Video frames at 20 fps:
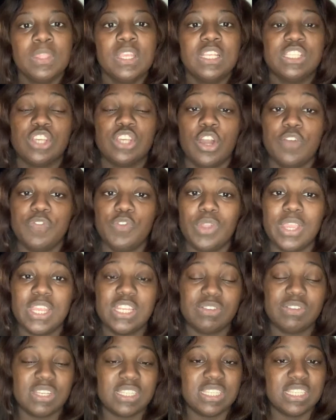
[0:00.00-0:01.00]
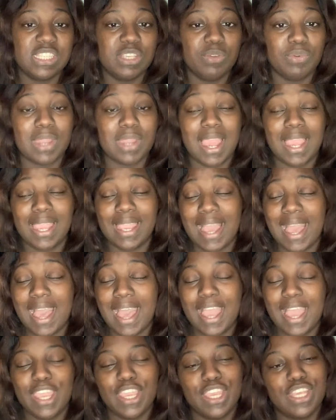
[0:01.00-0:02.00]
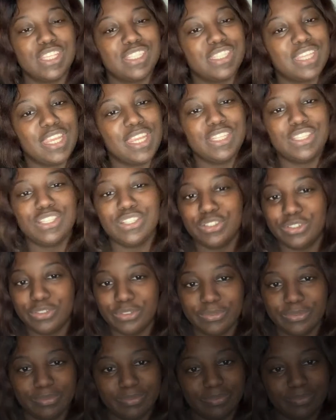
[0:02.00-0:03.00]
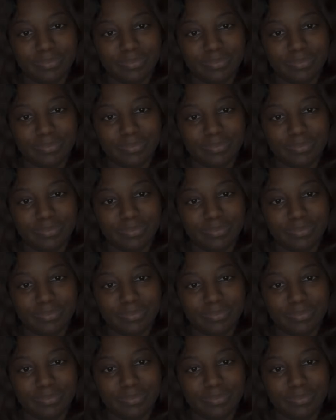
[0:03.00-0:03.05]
So if you're interested to see what I got, stay tuned.